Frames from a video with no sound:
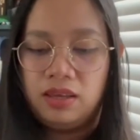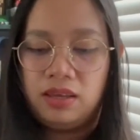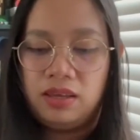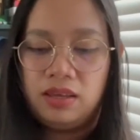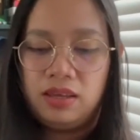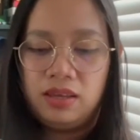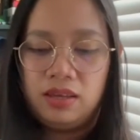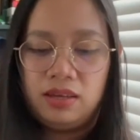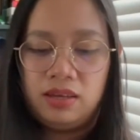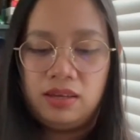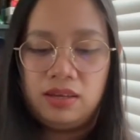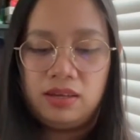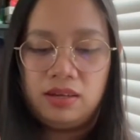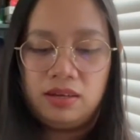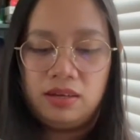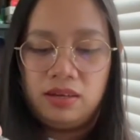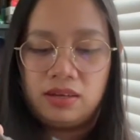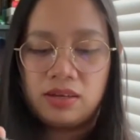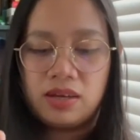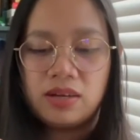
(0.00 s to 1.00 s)

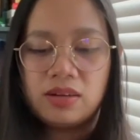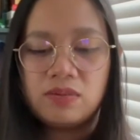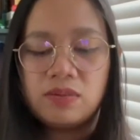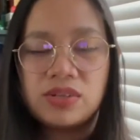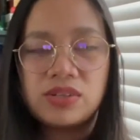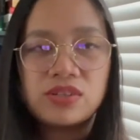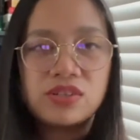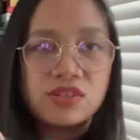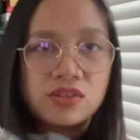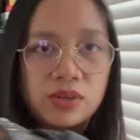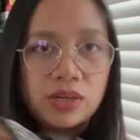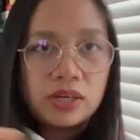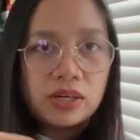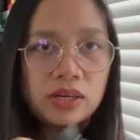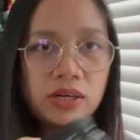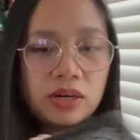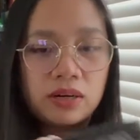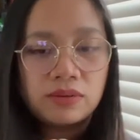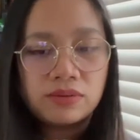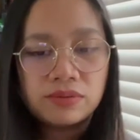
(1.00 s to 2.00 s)
I kind of want to straighten
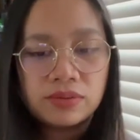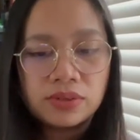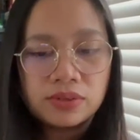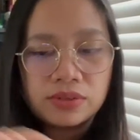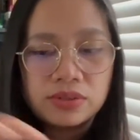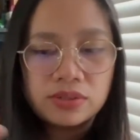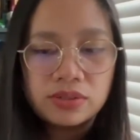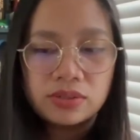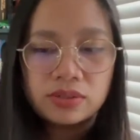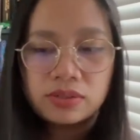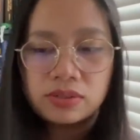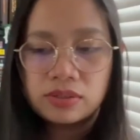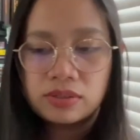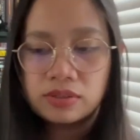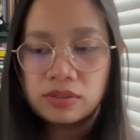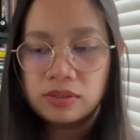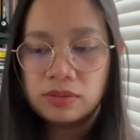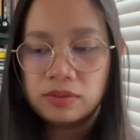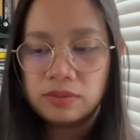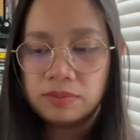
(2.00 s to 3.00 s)
it out first.
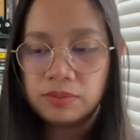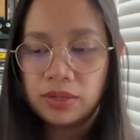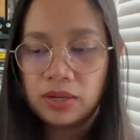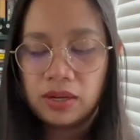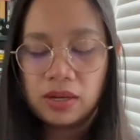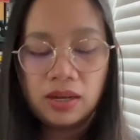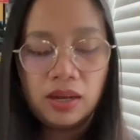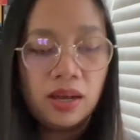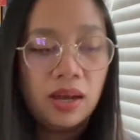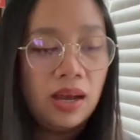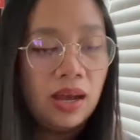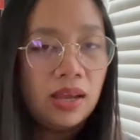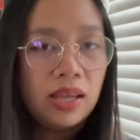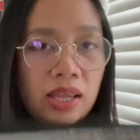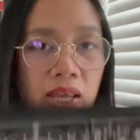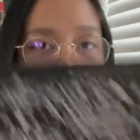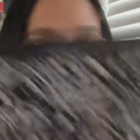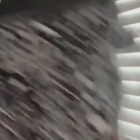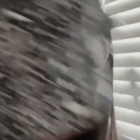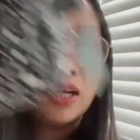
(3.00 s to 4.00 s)
But
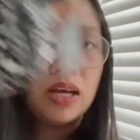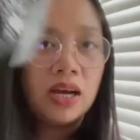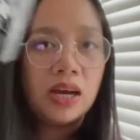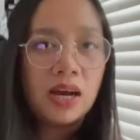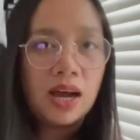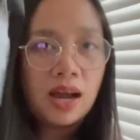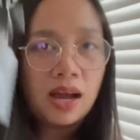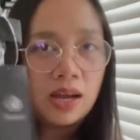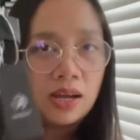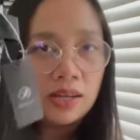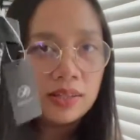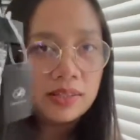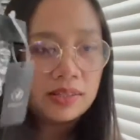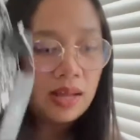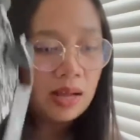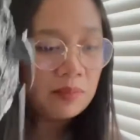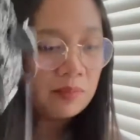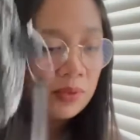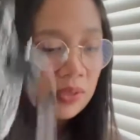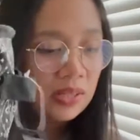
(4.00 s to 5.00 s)
yeah,
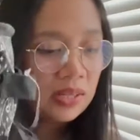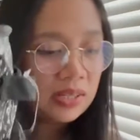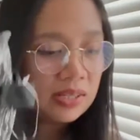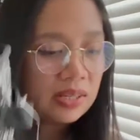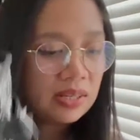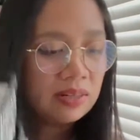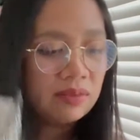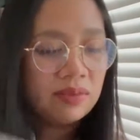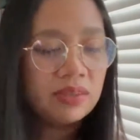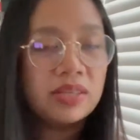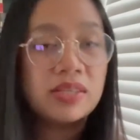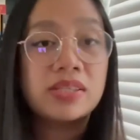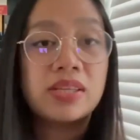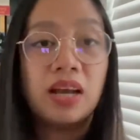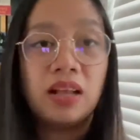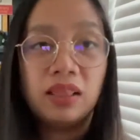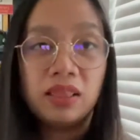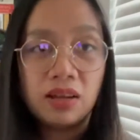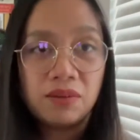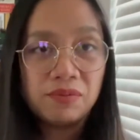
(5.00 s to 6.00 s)
I'm really excited for this.
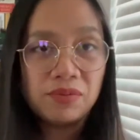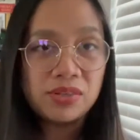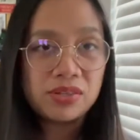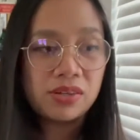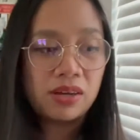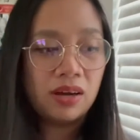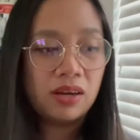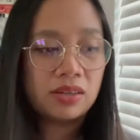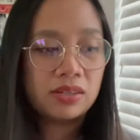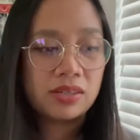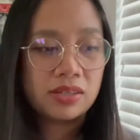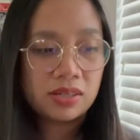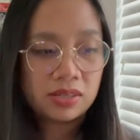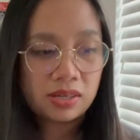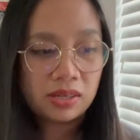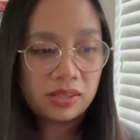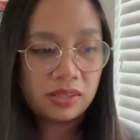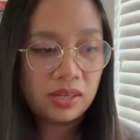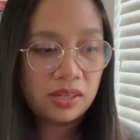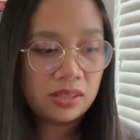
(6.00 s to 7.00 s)
I love the socks because
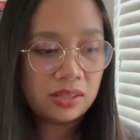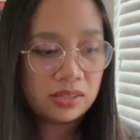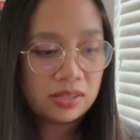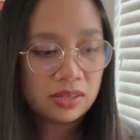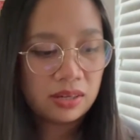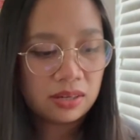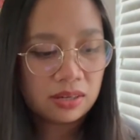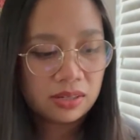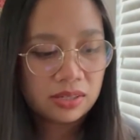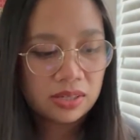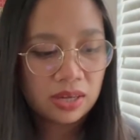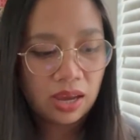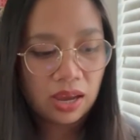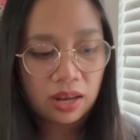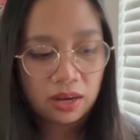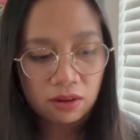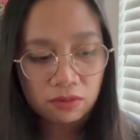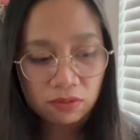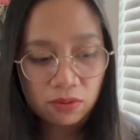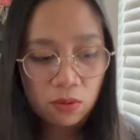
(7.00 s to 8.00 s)
I'll need the socks.
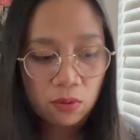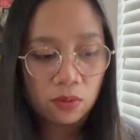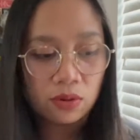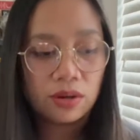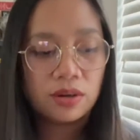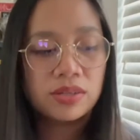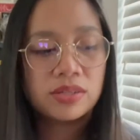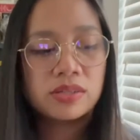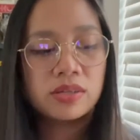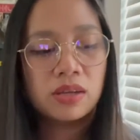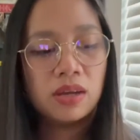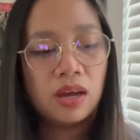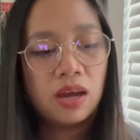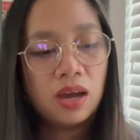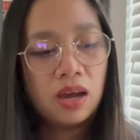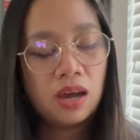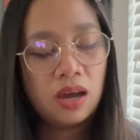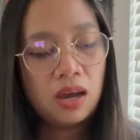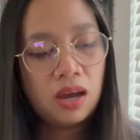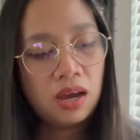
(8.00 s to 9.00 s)
And of course,
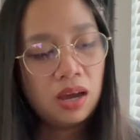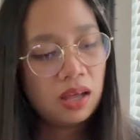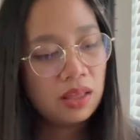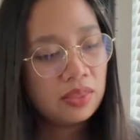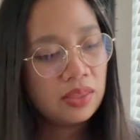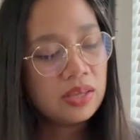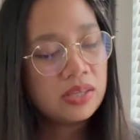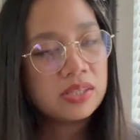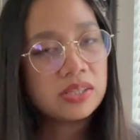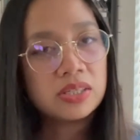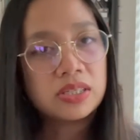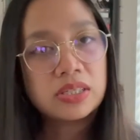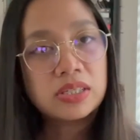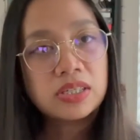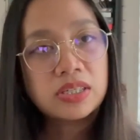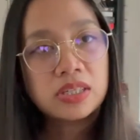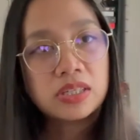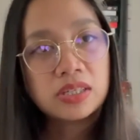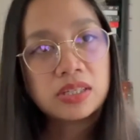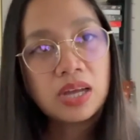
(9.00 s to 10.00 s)
this is
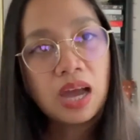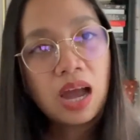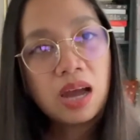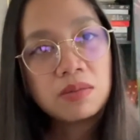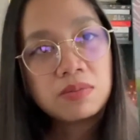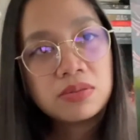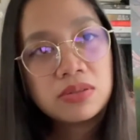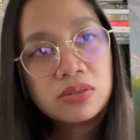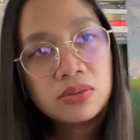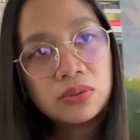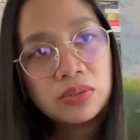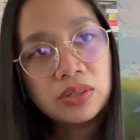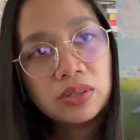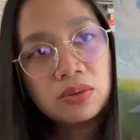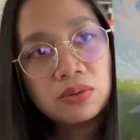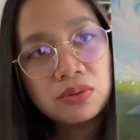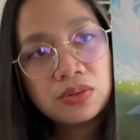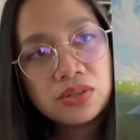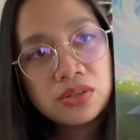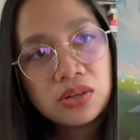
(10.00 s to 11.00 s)
just absolutely
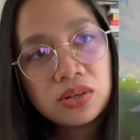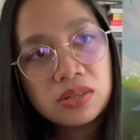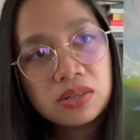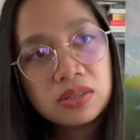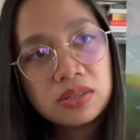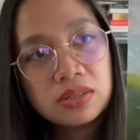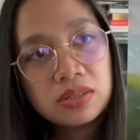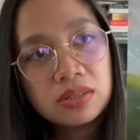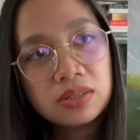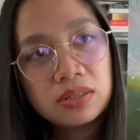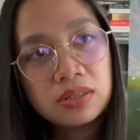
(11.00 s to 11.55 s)
gorgeous.